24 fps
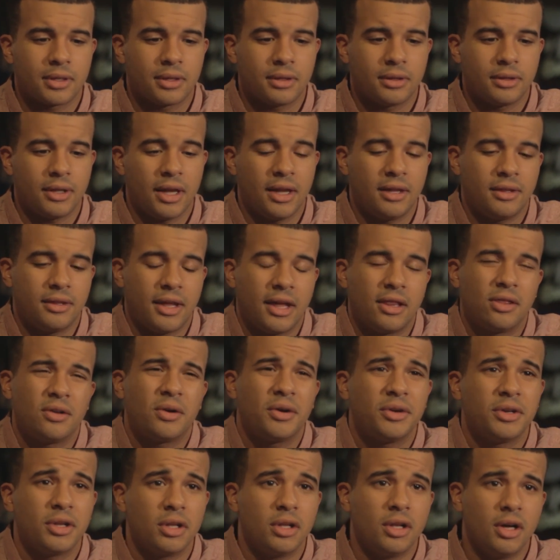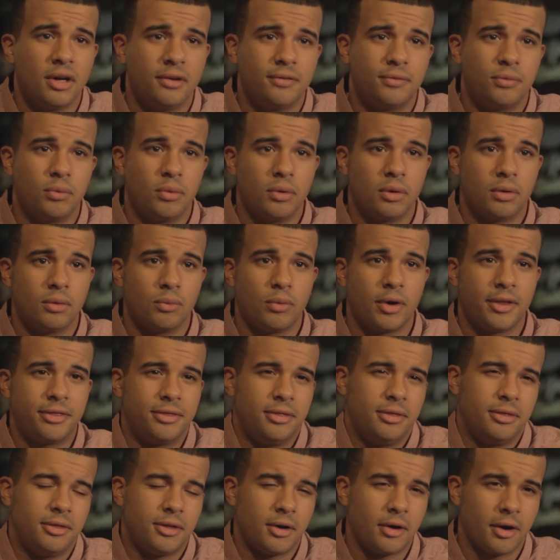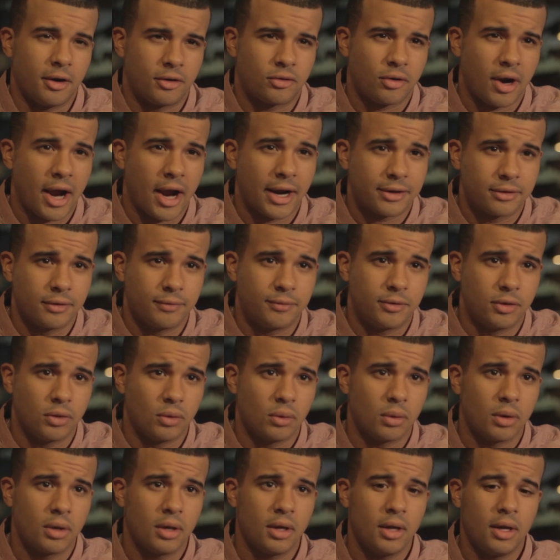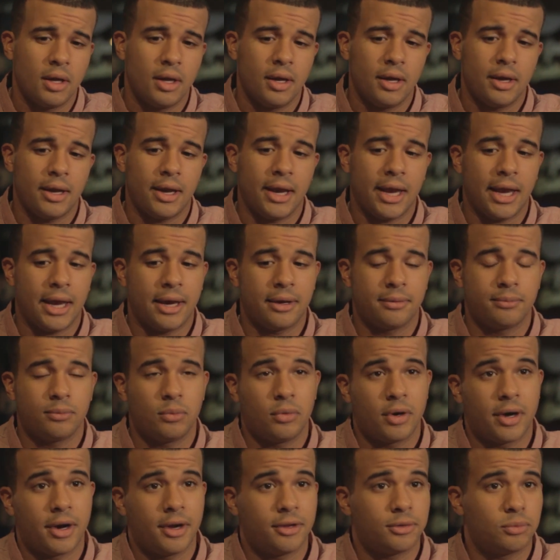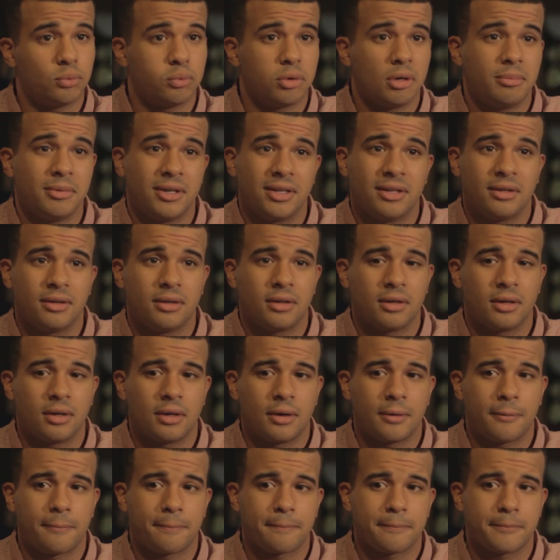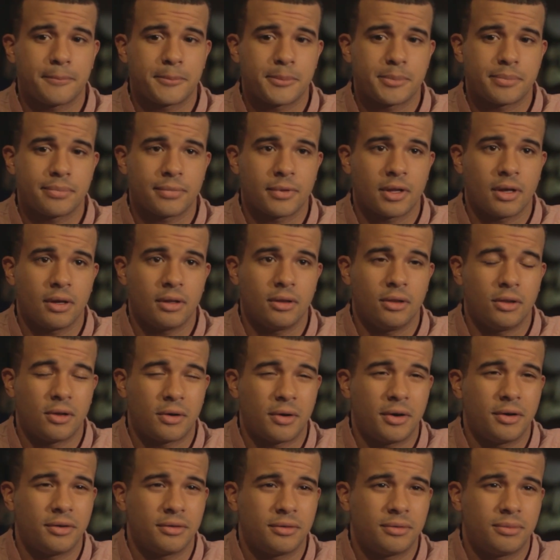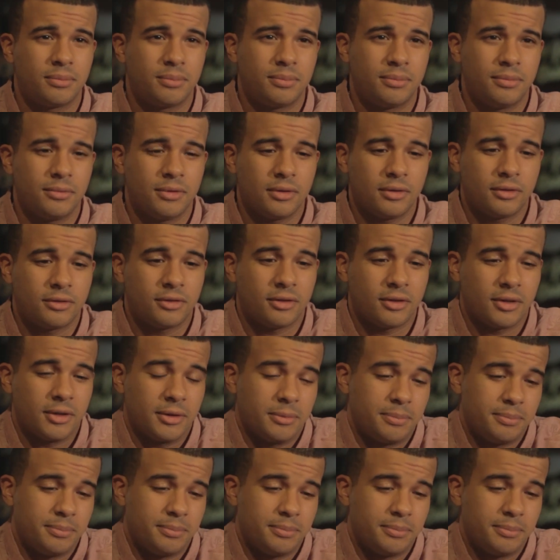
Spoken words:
they learn to love what they're attracted to. And whereas women learn to